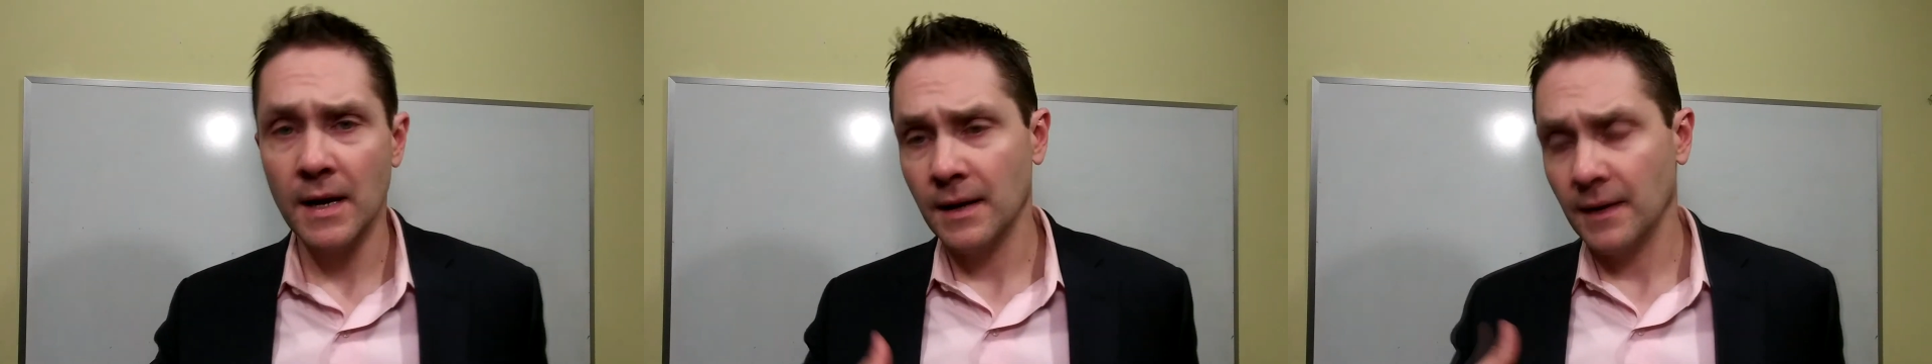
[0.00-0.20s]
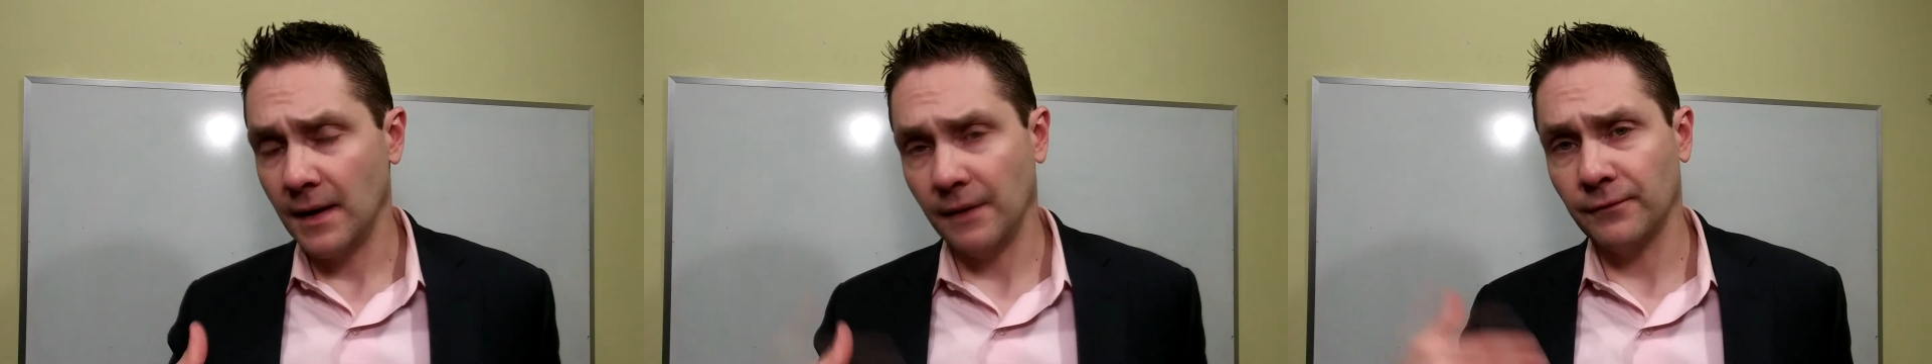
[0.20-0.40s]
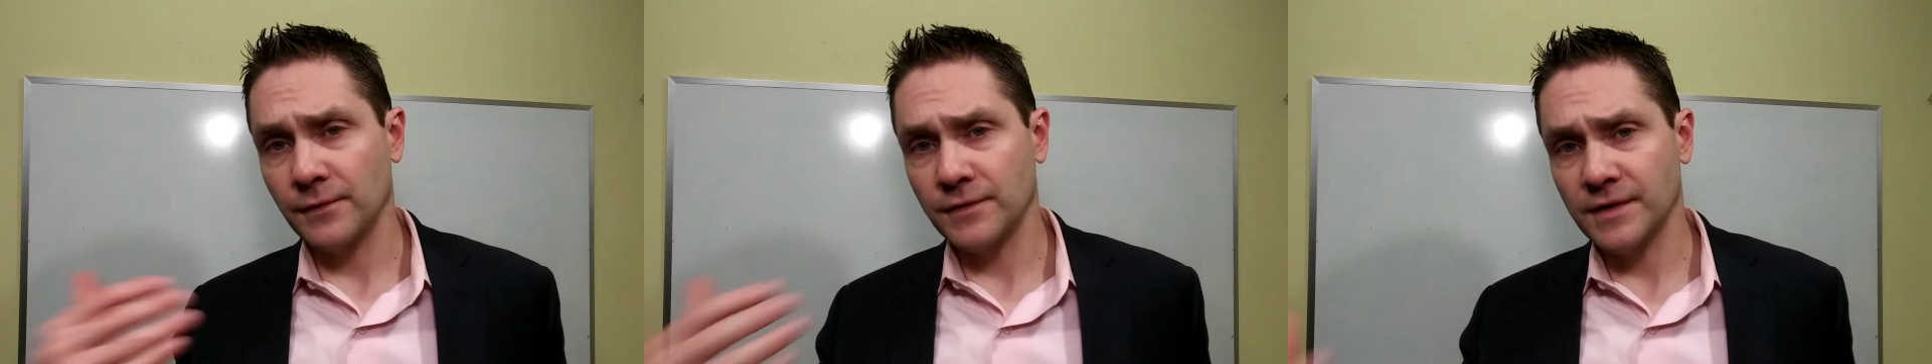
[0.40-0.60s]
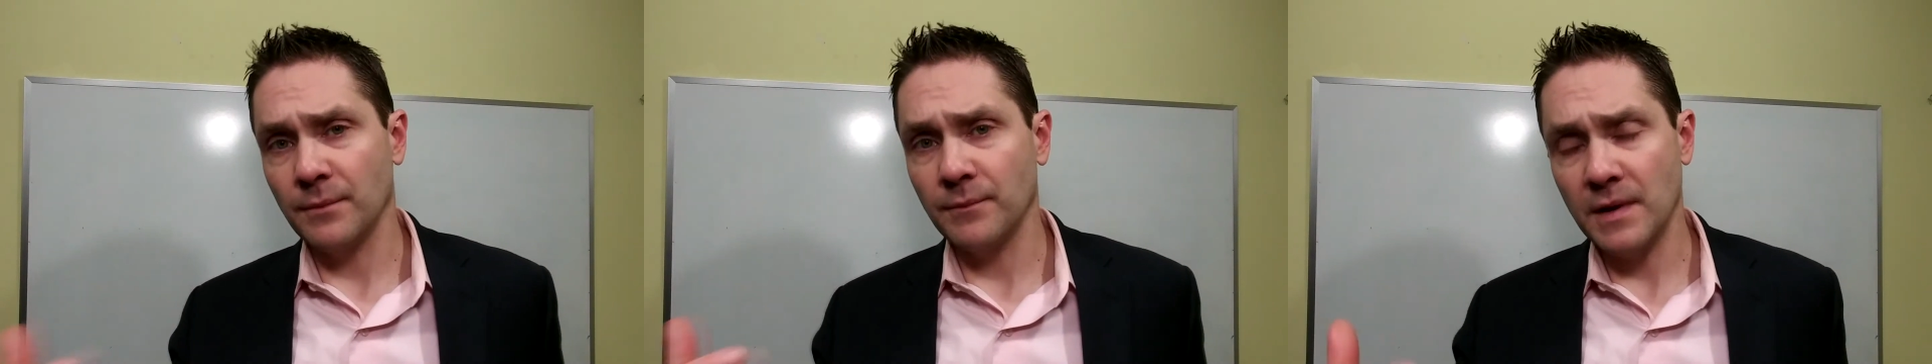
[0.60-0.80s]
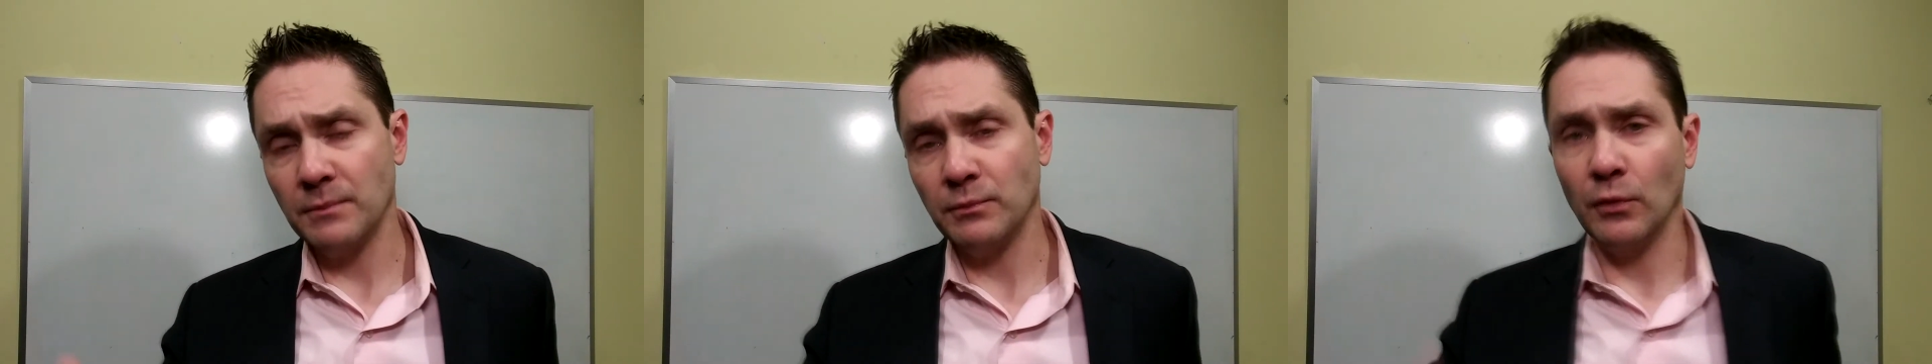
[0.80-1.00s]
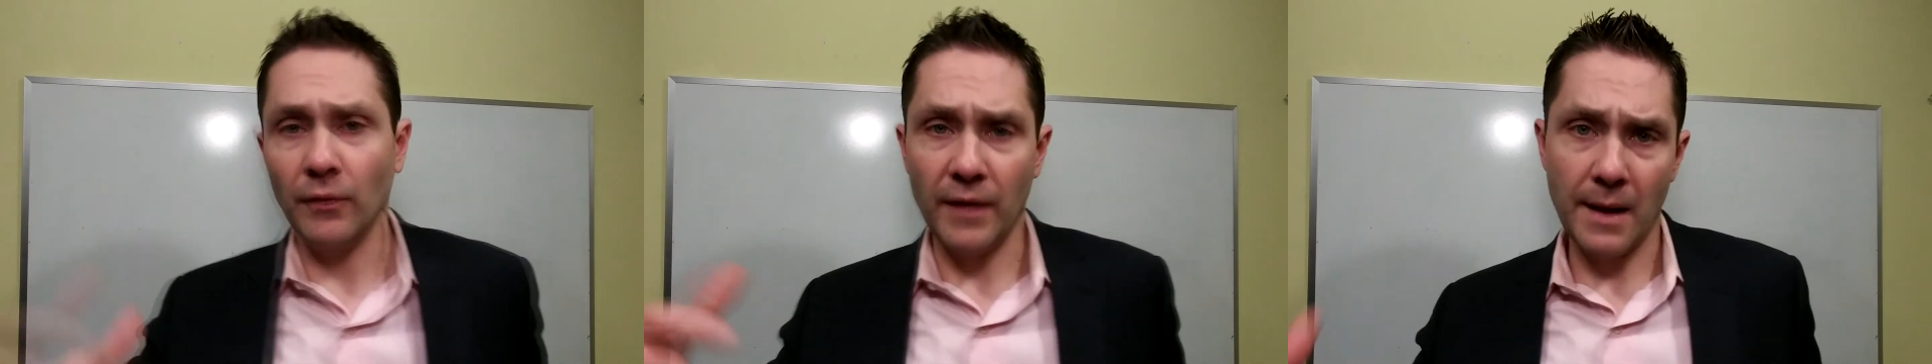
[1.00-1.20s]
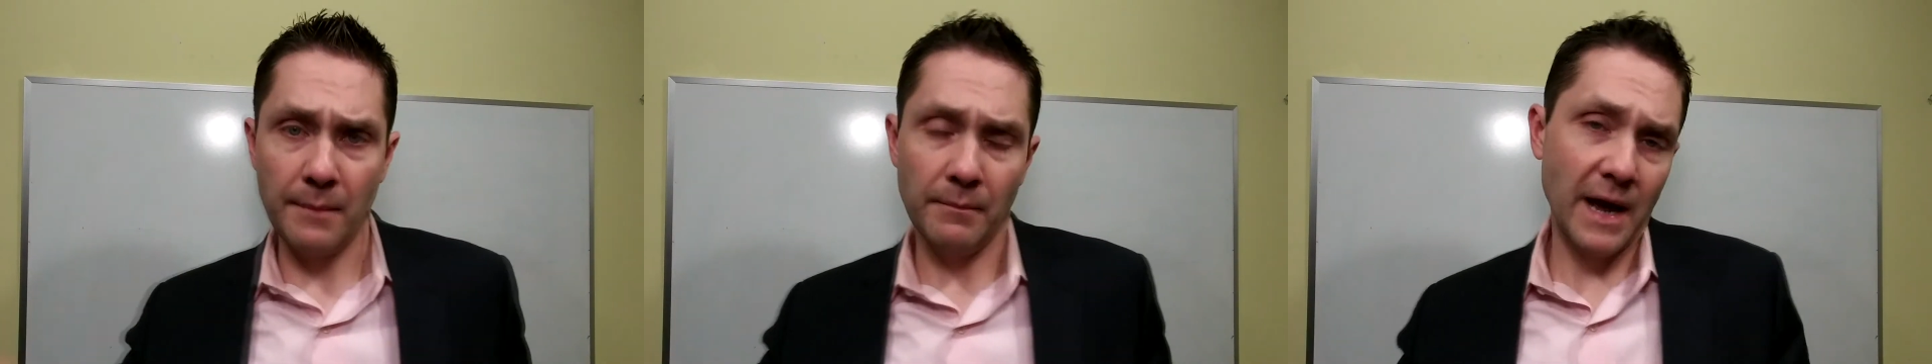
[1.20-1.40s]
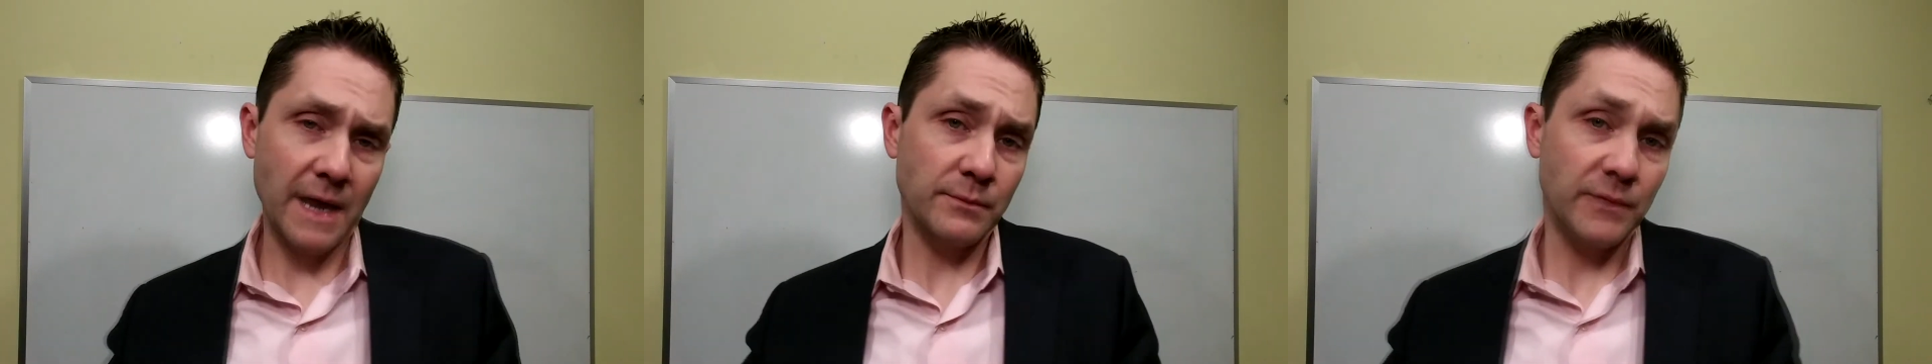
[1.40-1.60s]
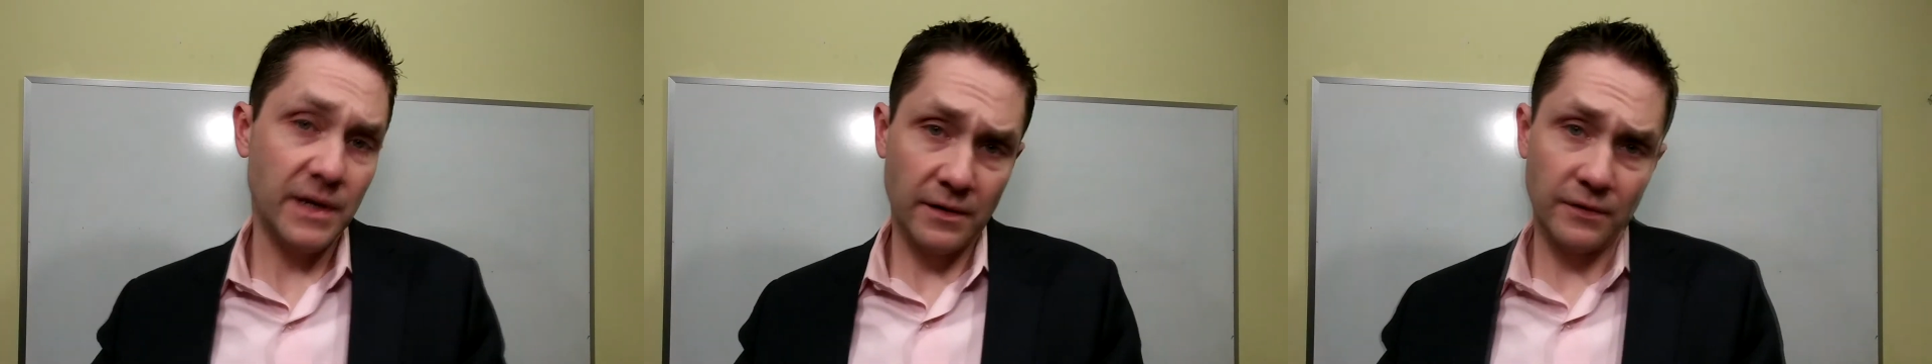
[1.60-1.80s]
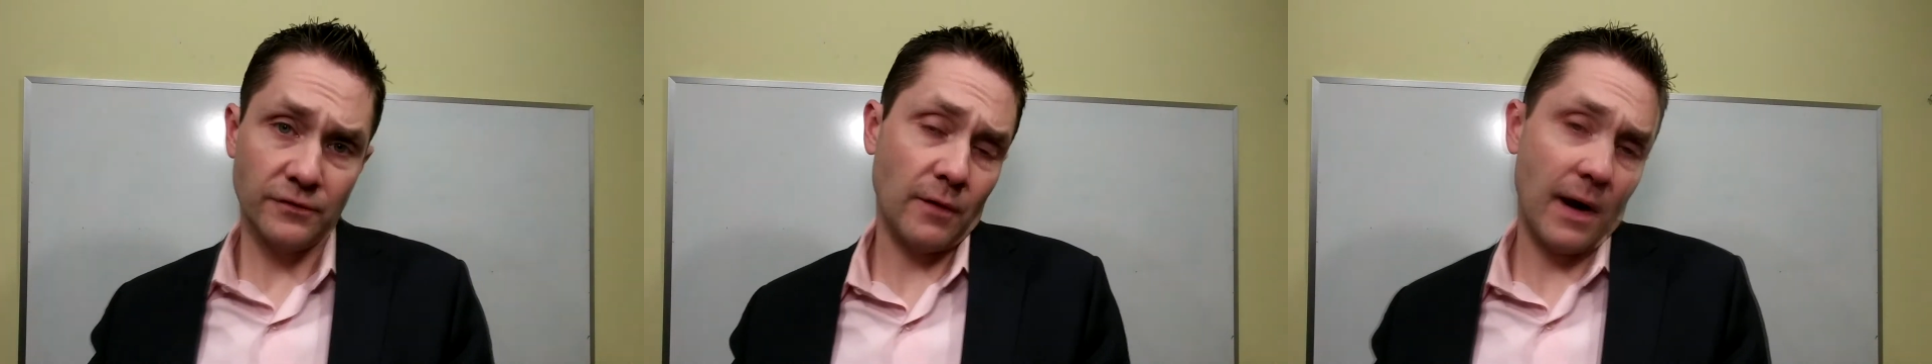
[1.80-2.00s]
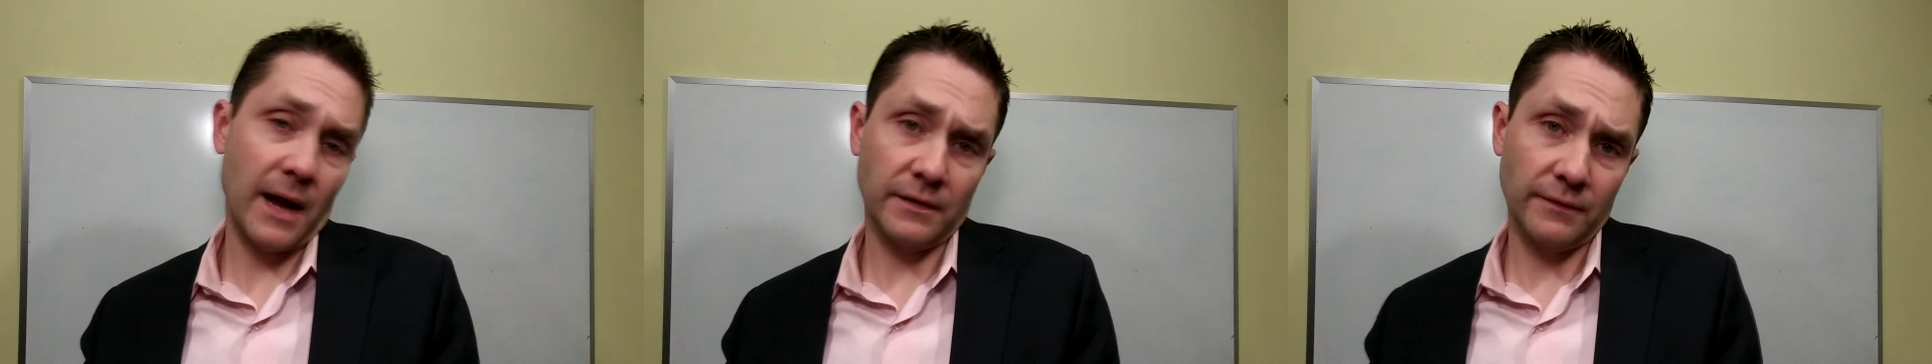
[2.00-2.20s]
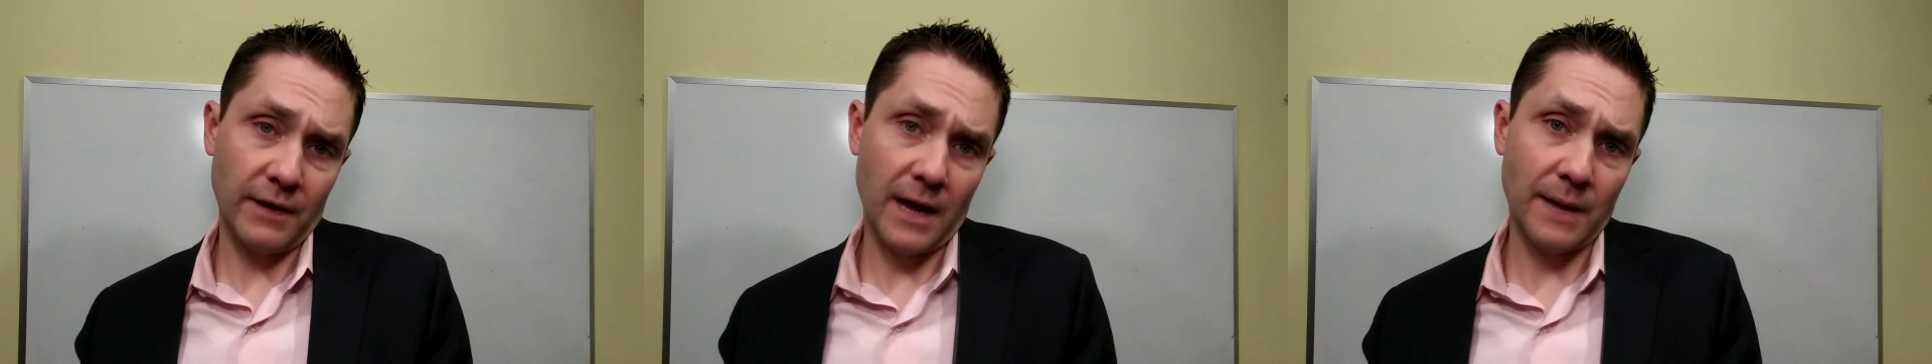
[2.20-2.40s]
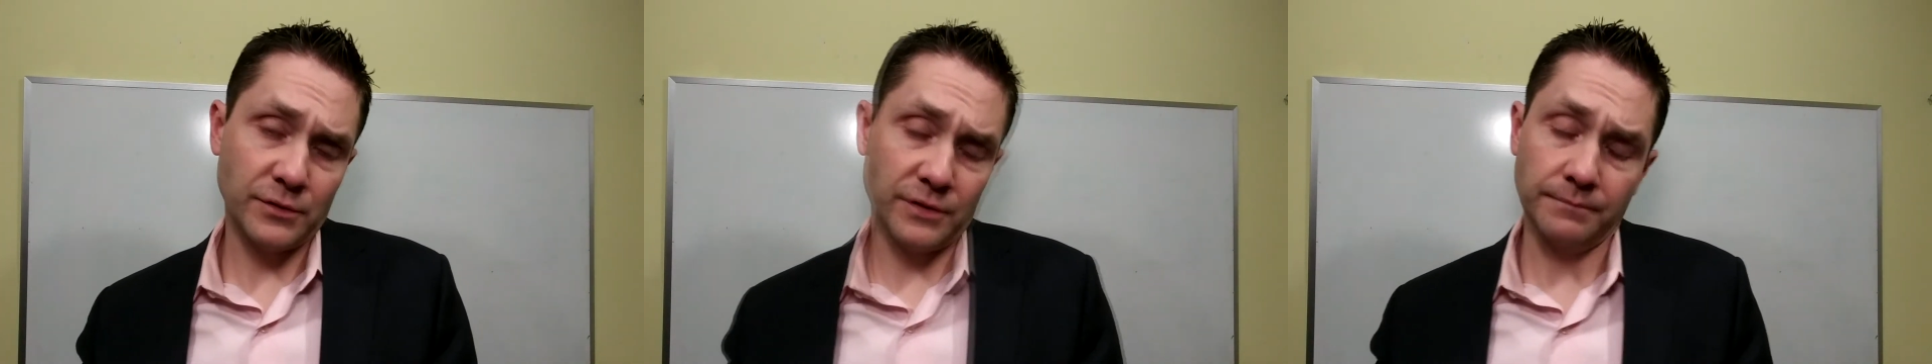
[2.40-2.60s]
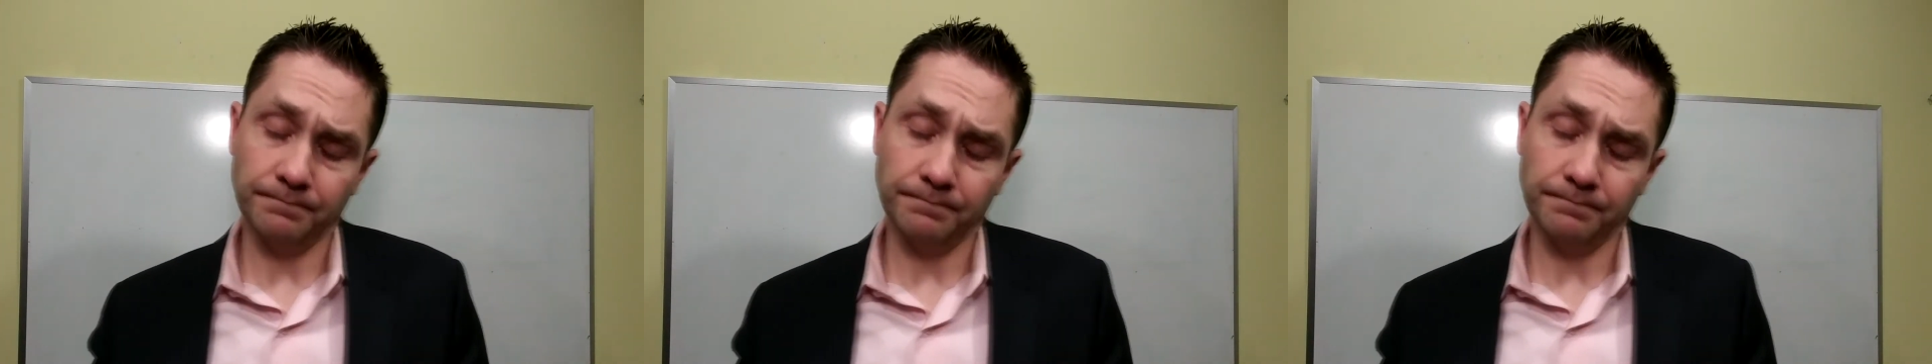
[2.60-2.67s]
and for some people that might be an attractive option.